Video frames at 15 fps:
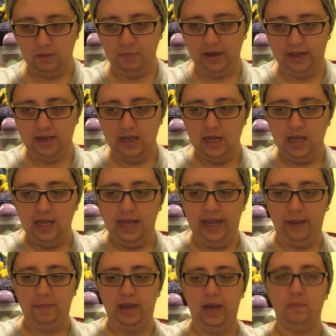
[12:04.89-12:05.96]
But
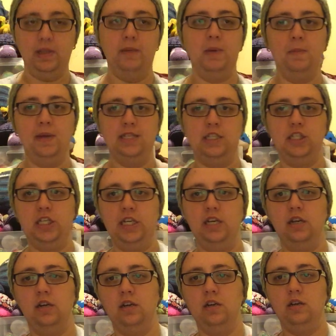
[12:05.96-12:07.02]
hit me up. Leave me a message
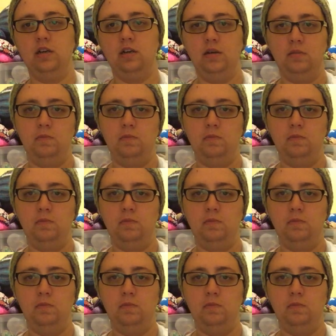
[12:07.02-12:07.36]
here.